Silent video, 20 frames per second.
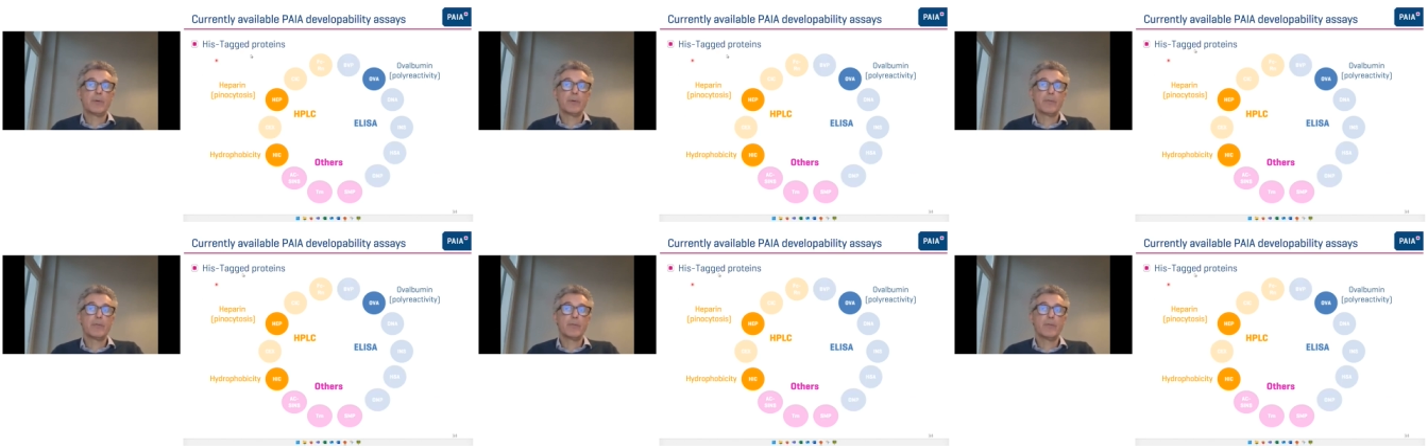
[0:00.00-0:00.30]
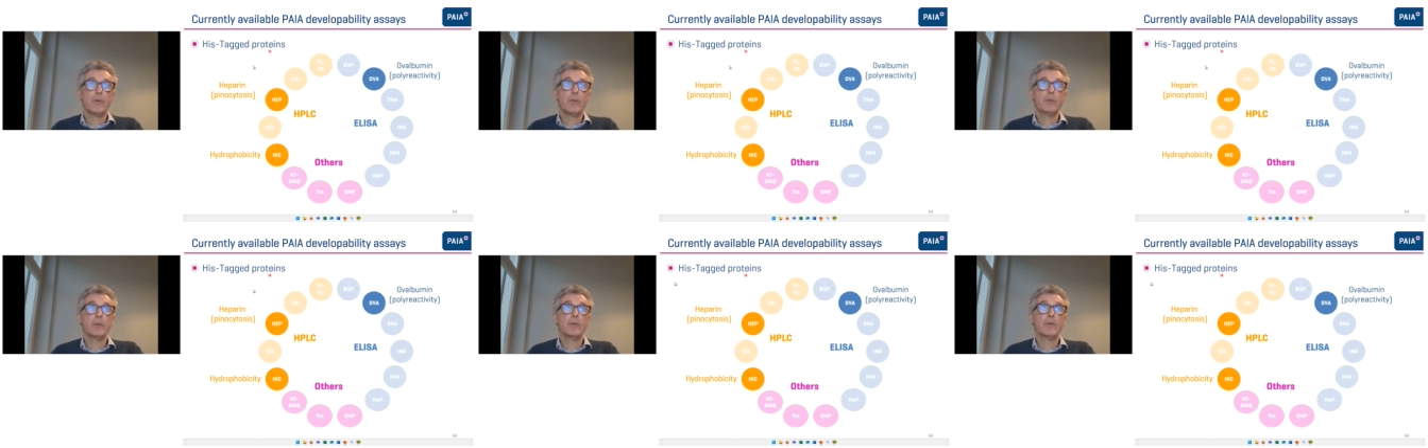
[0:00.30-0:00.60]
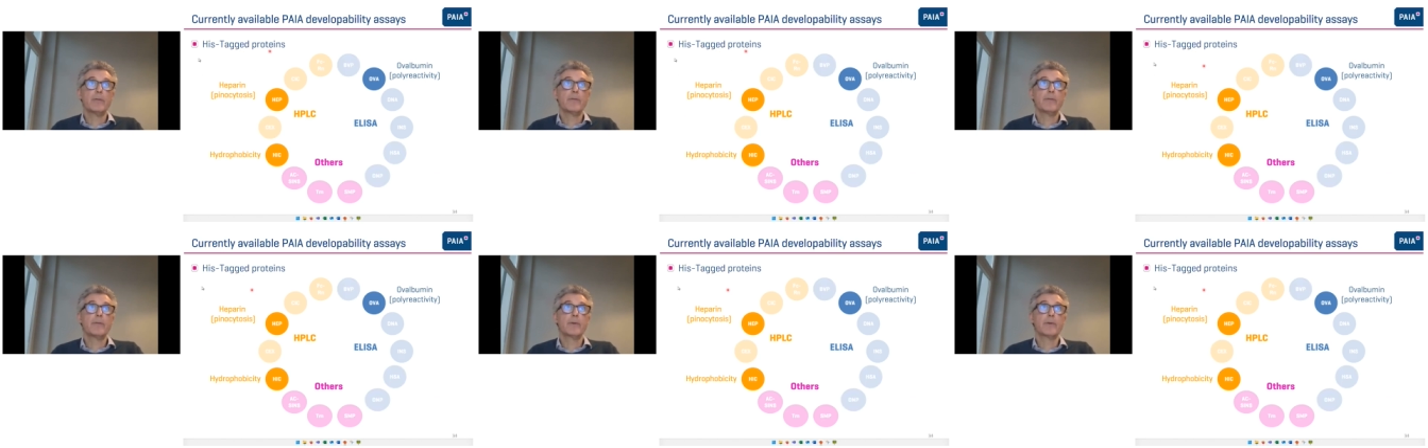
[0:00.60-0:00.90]

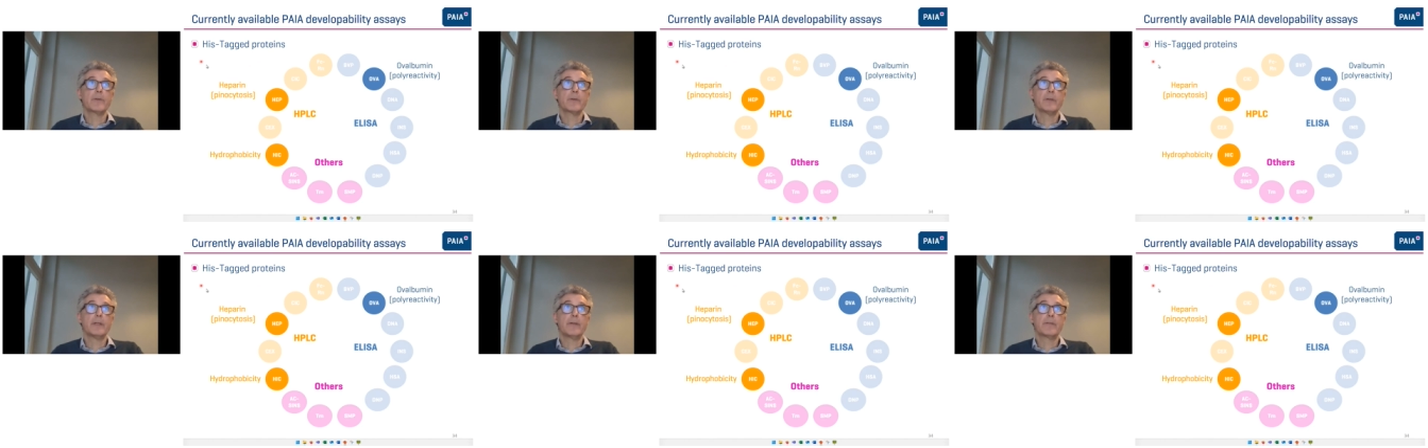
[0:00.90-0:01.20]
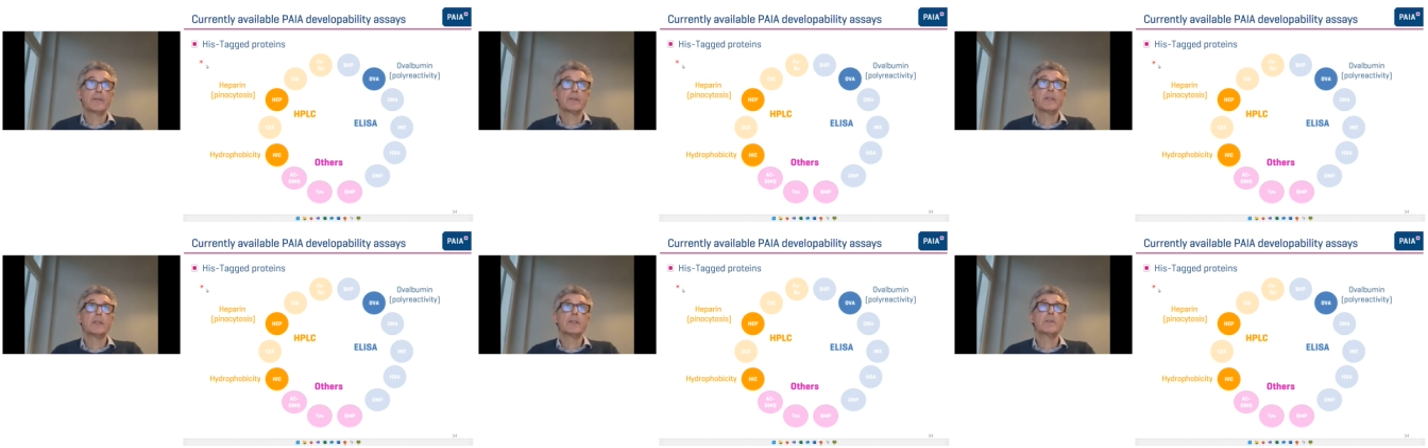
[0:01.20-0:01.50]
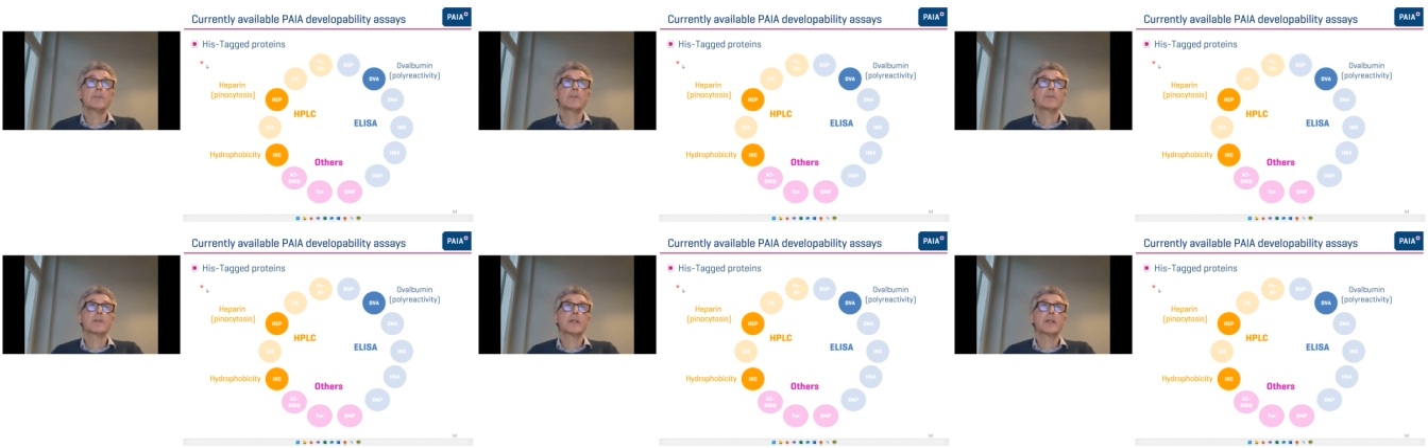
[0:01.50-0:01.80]
portfolio for the
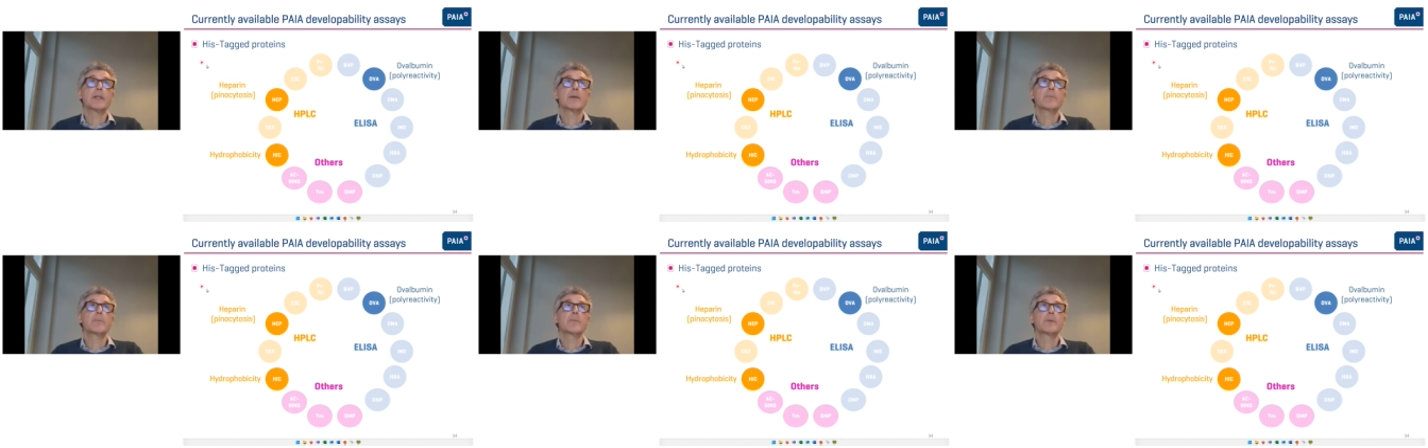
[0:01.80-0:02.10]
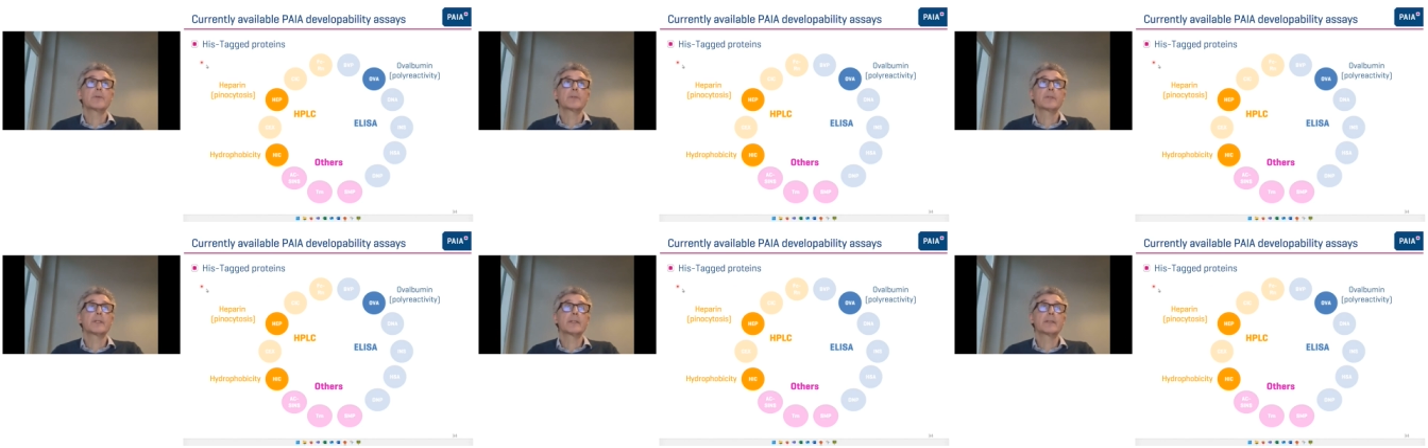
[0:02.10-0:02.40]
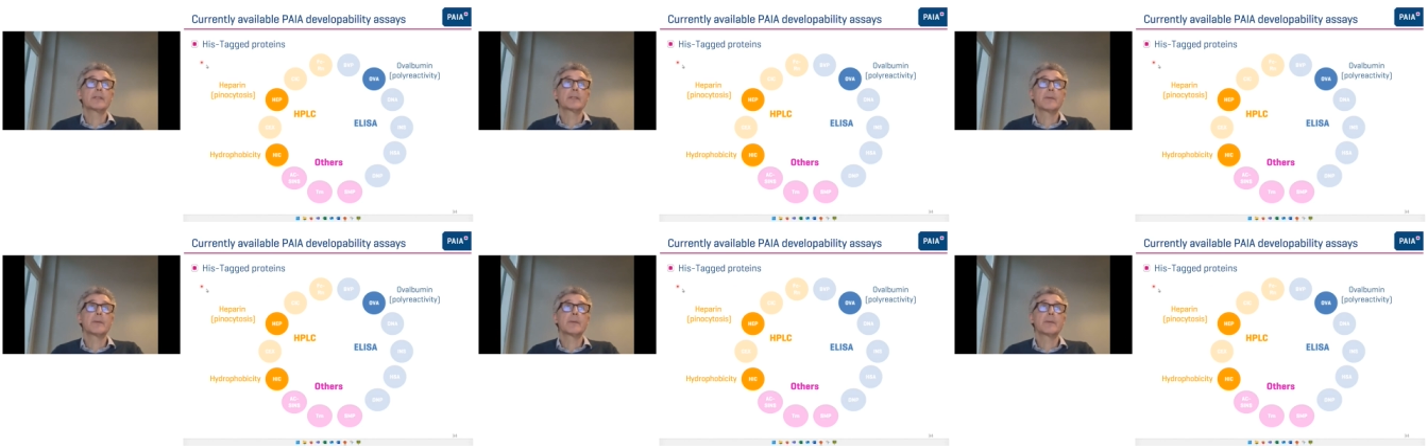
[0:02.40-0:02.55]
Fc-containing proteins.